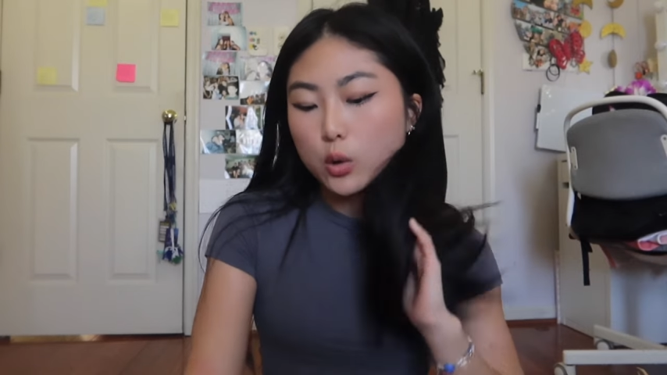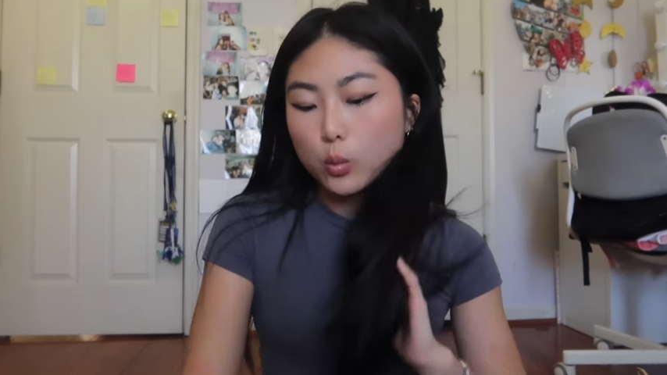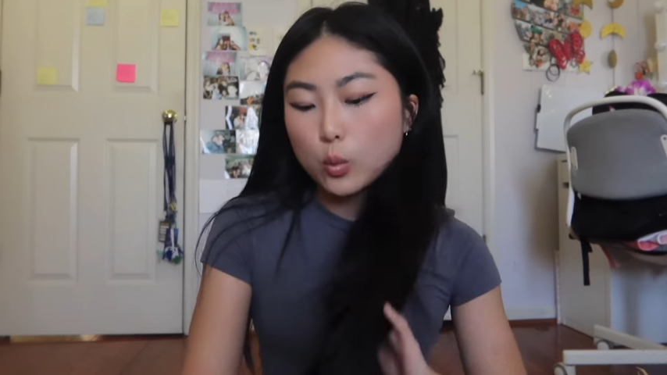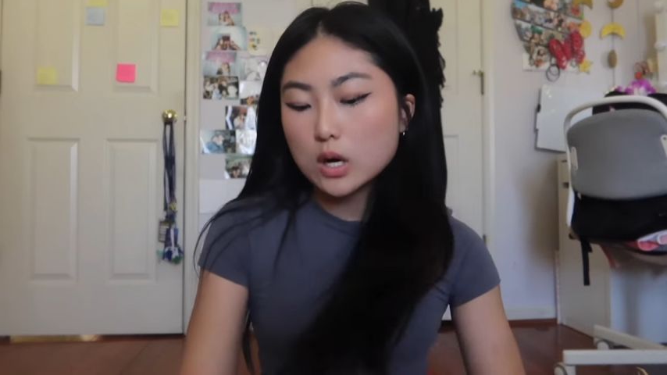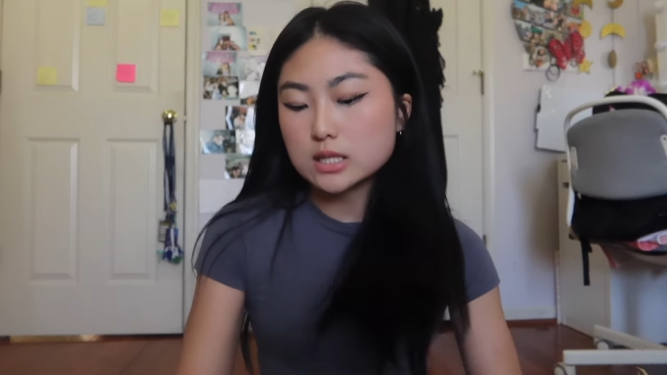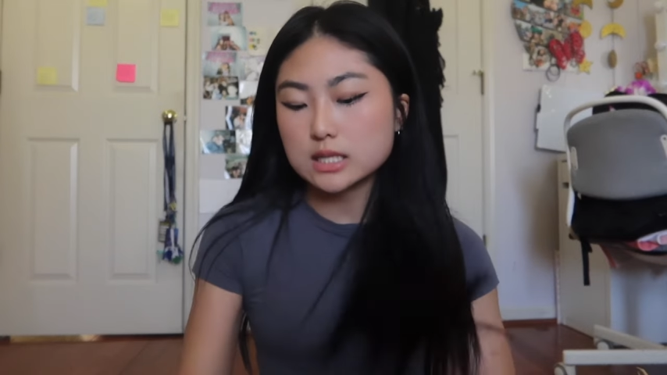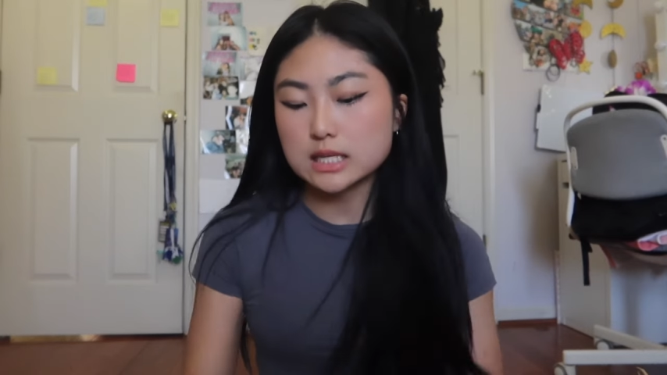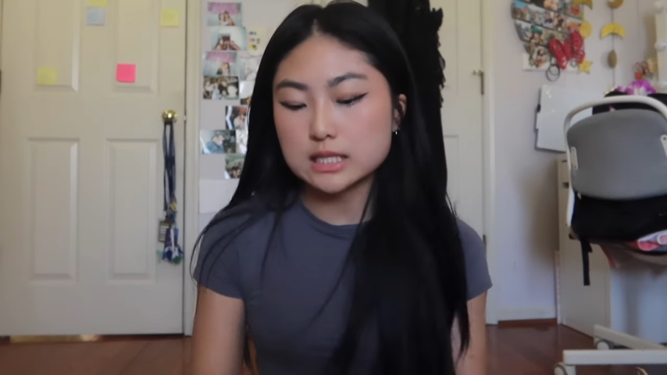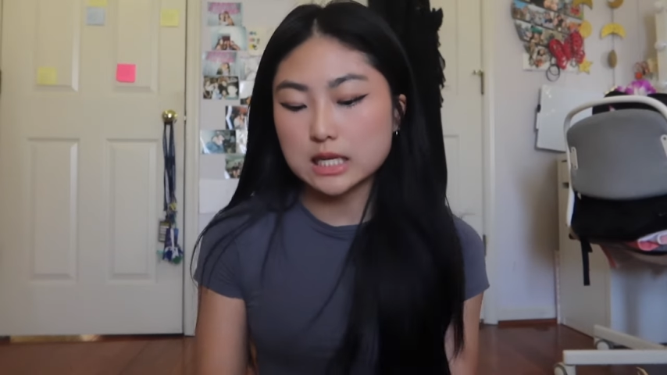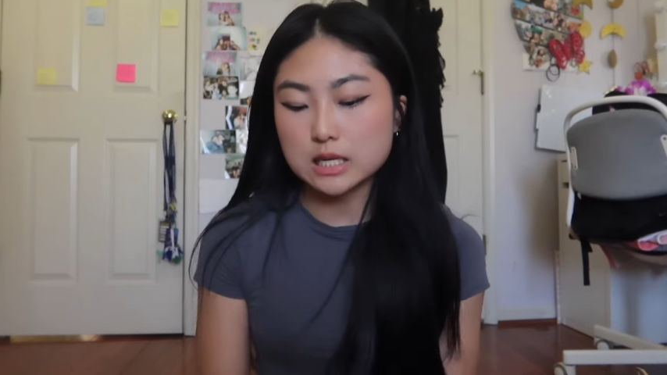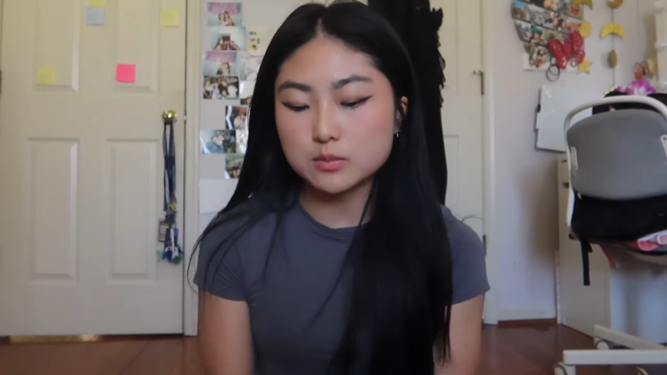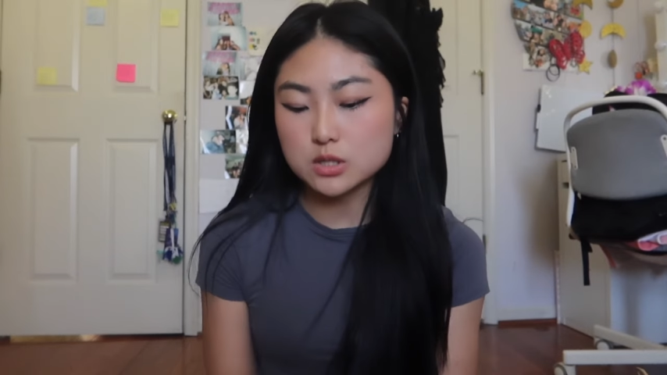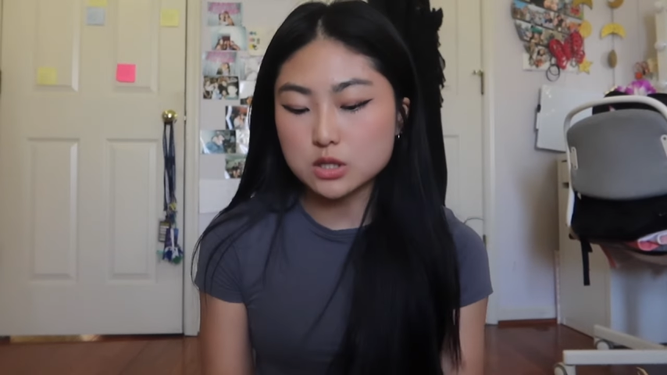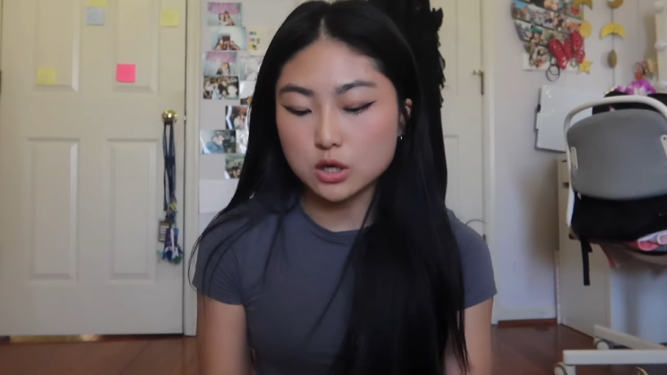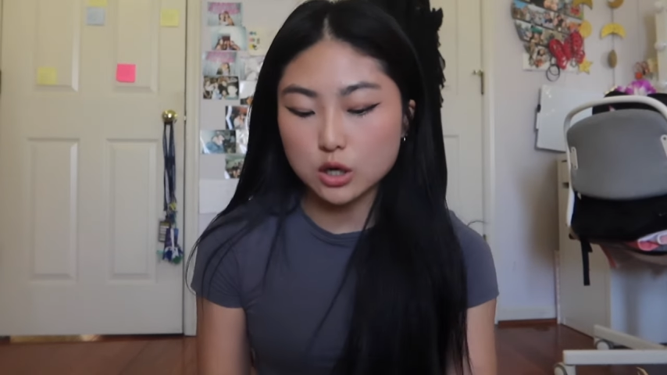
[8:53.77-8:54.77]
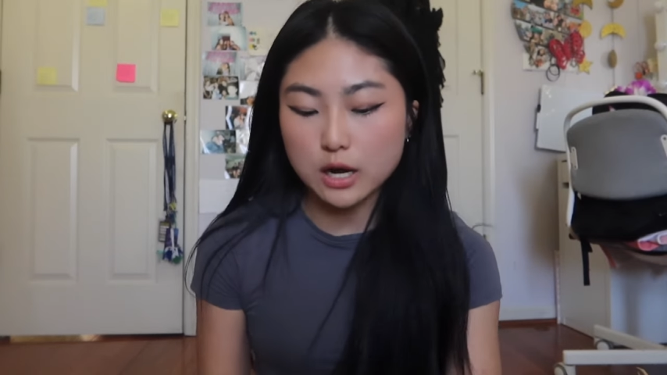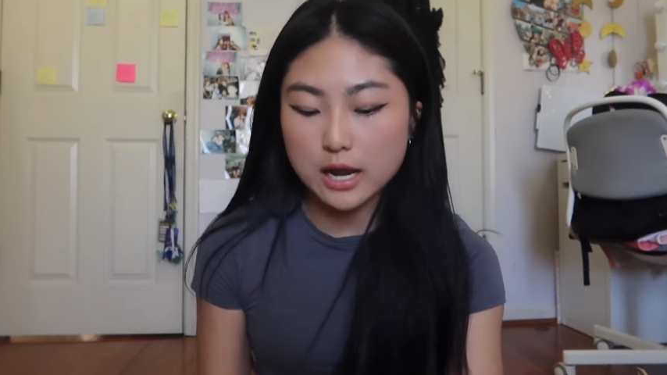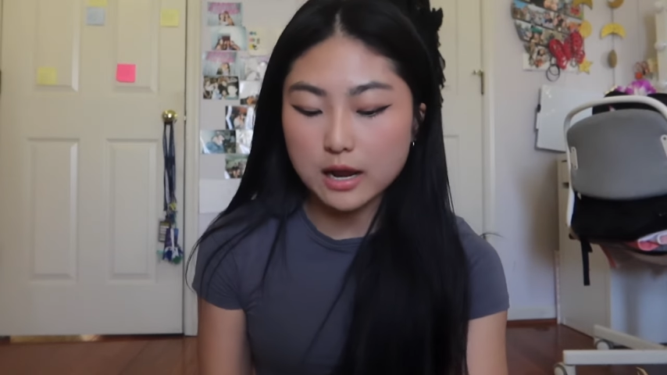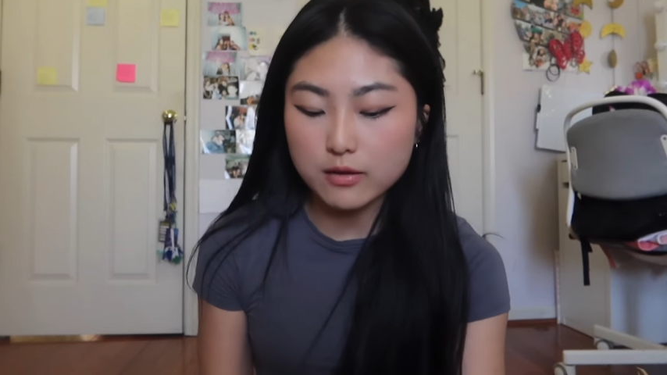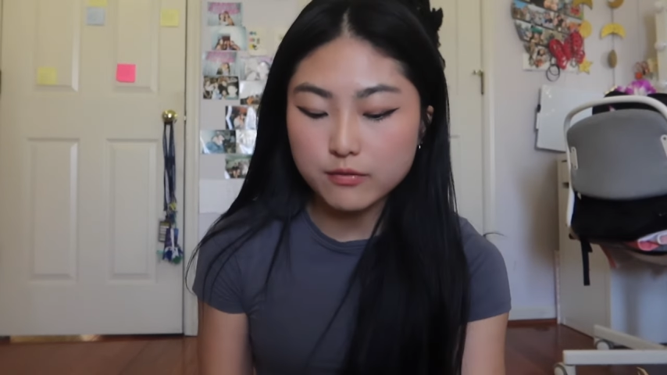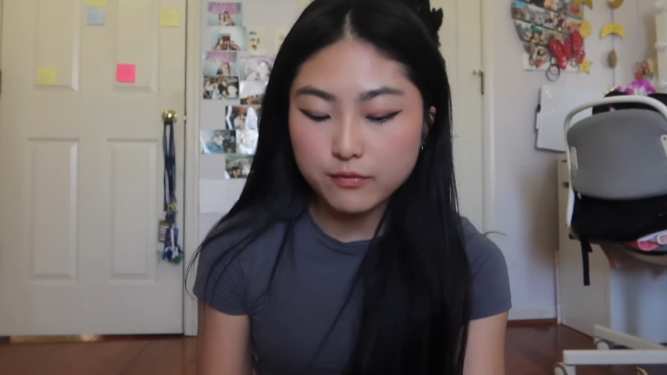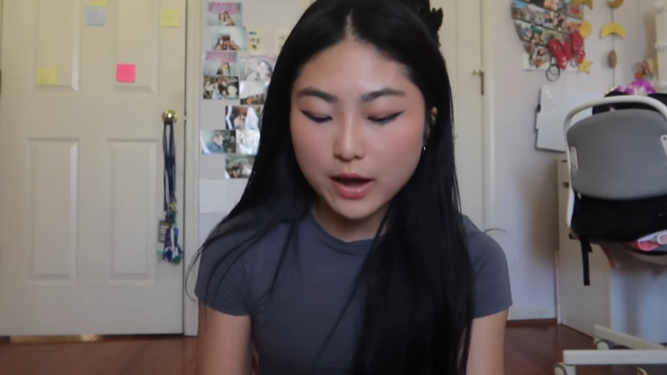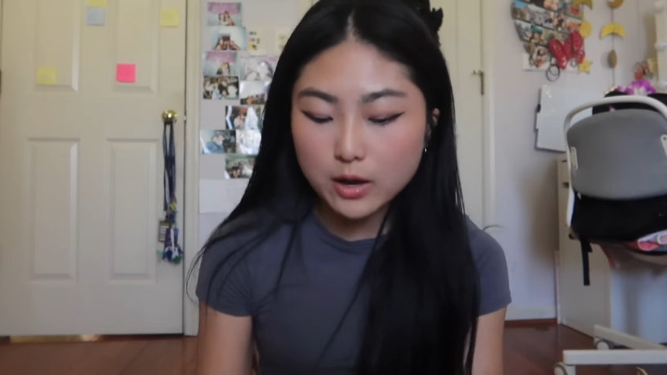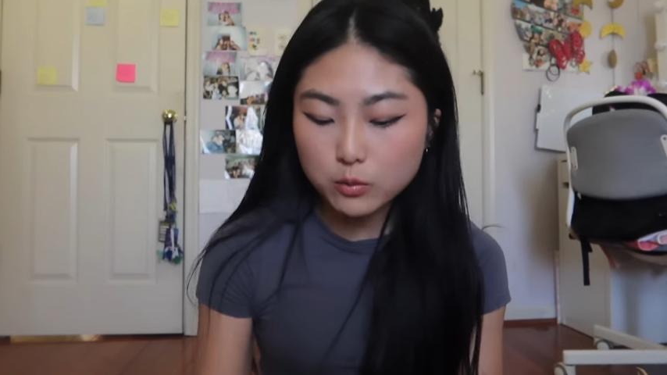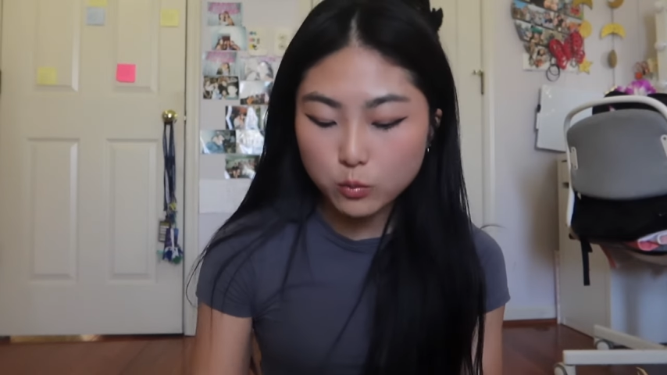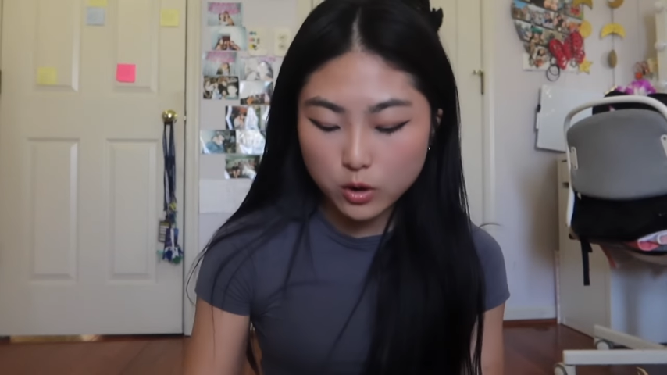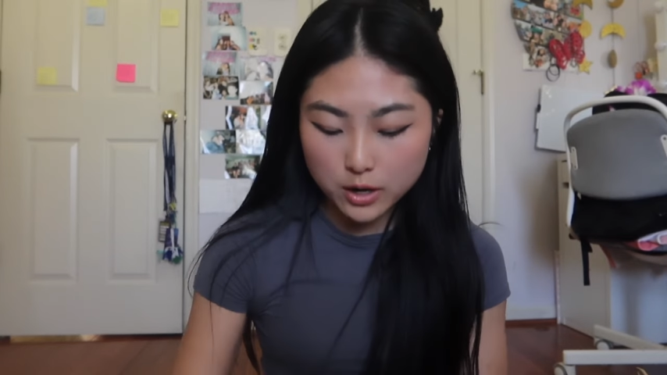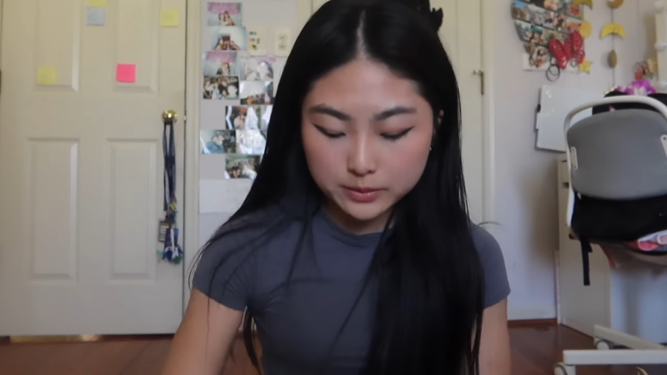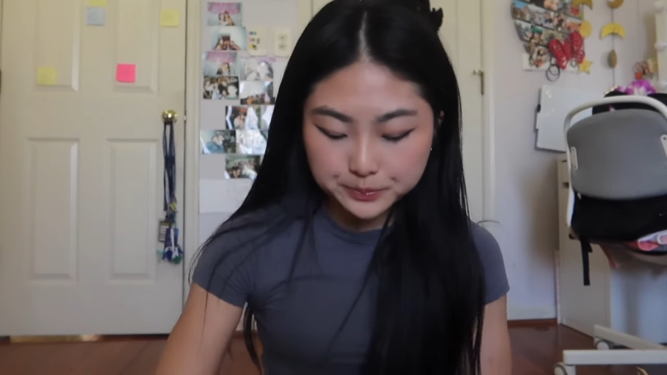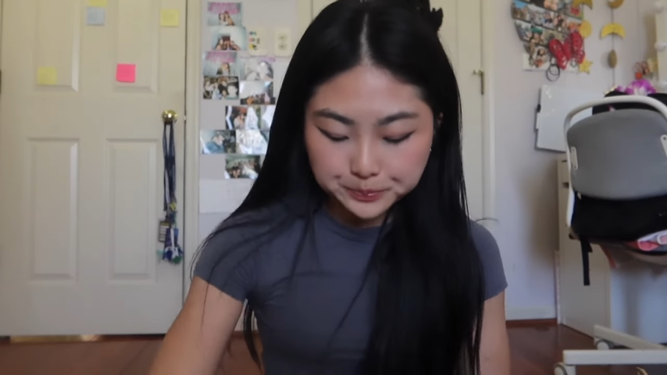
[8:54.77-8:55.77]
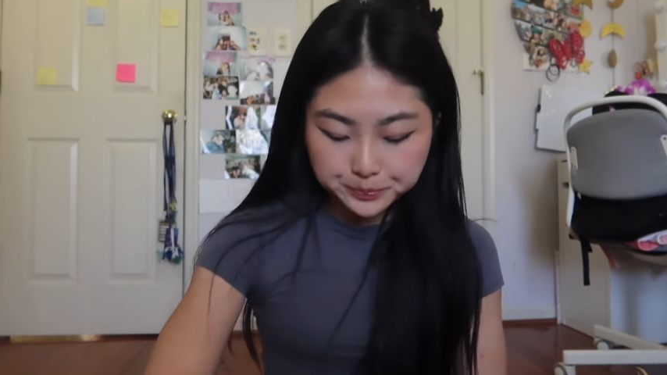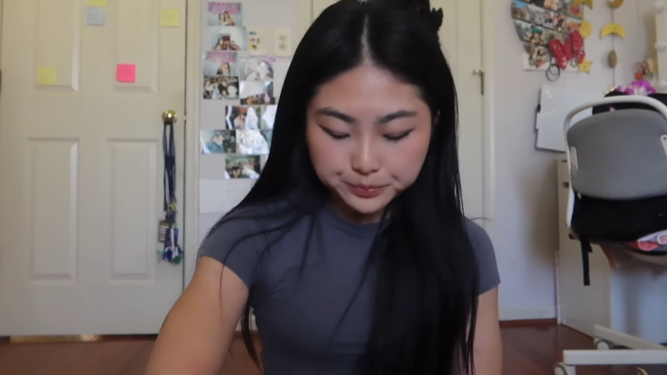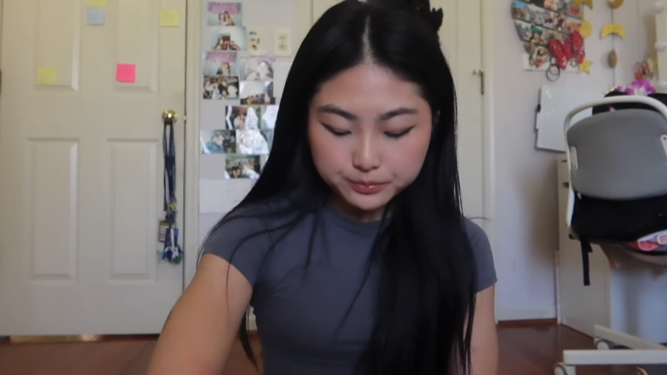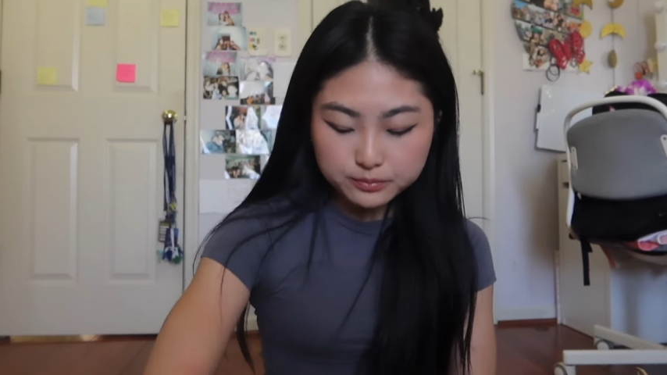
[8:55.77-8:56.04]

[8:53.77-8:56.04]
was a denim skirt, and I found one.